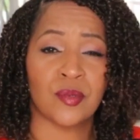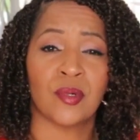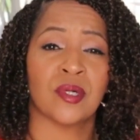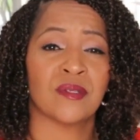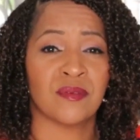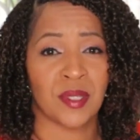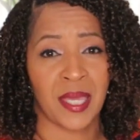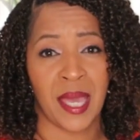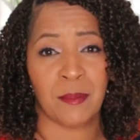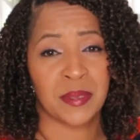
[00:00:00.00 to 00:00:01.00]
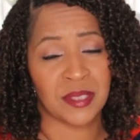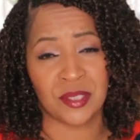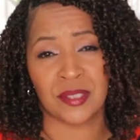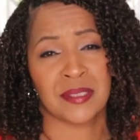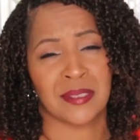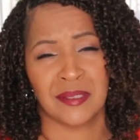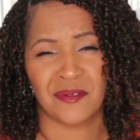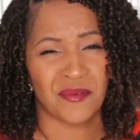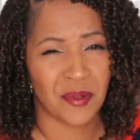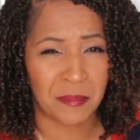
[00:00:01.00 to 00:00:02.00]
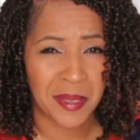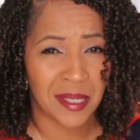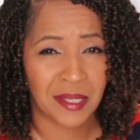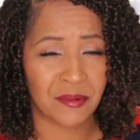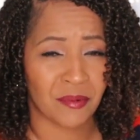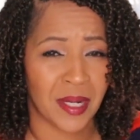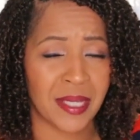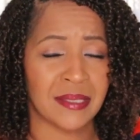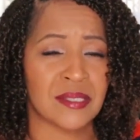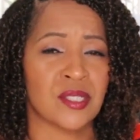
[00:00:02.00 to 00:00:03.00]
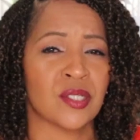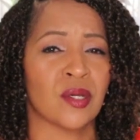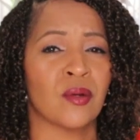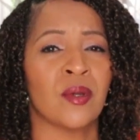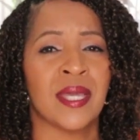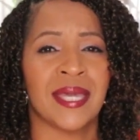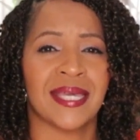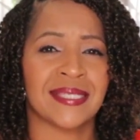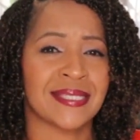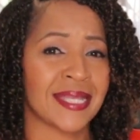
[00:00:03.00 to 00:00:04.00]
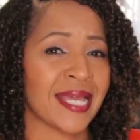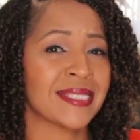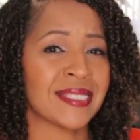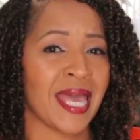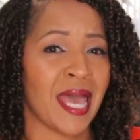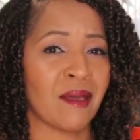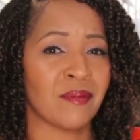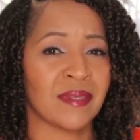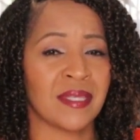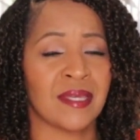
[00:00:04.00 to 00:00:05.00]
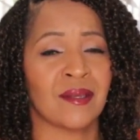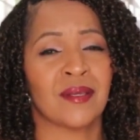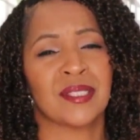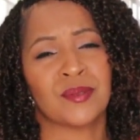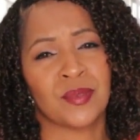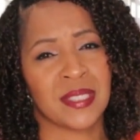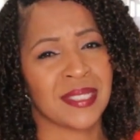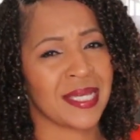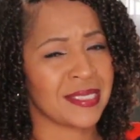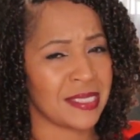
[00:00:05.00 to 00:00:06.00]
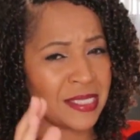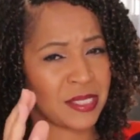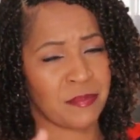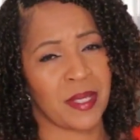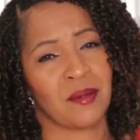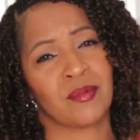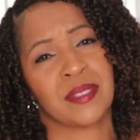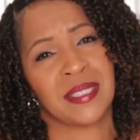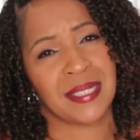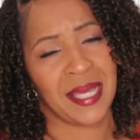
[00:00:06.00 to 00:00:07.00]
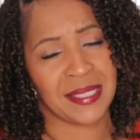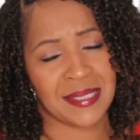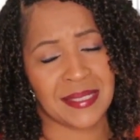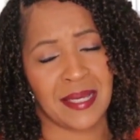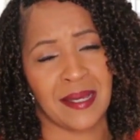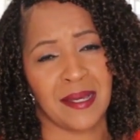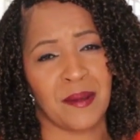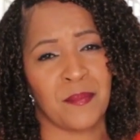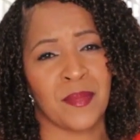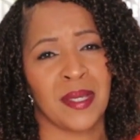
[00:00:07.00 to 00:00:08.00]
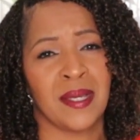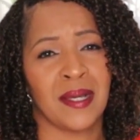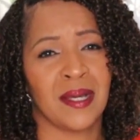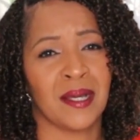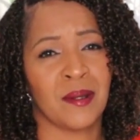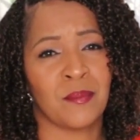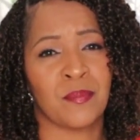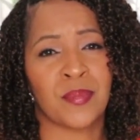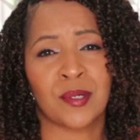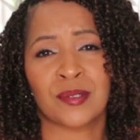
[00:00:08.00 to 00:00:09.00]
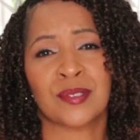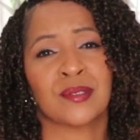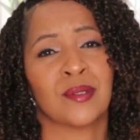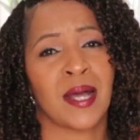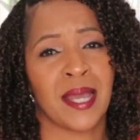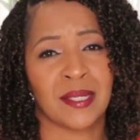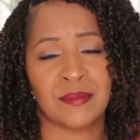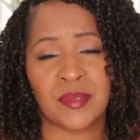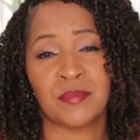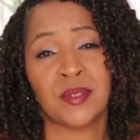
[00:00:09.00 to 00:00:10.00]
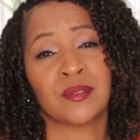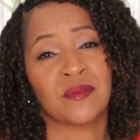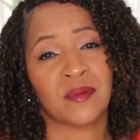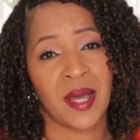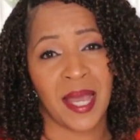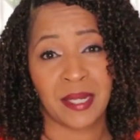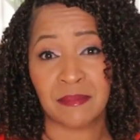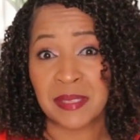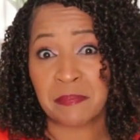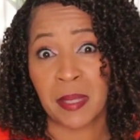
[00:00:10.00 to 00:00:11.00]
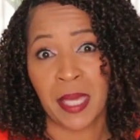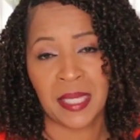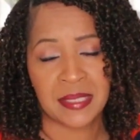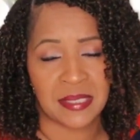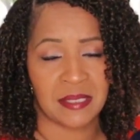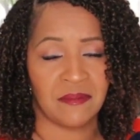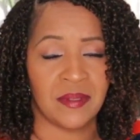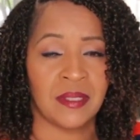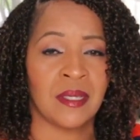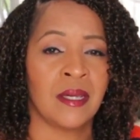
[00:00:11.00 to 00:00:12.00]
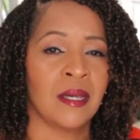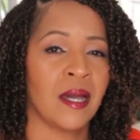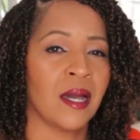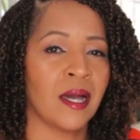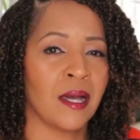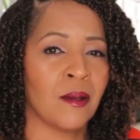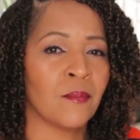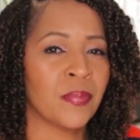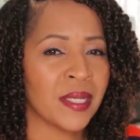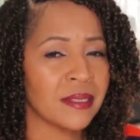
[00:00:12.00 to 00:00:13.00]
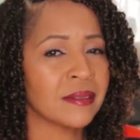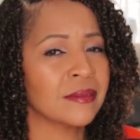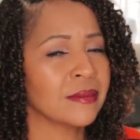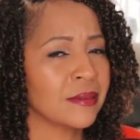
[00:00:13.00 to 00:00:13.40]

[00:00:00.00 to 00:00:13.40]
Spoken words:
through all of your cabinets just to look for a mug, right? So it's nice to have it there. It's really nice to display really nice personal items, beautiful items, plants even. But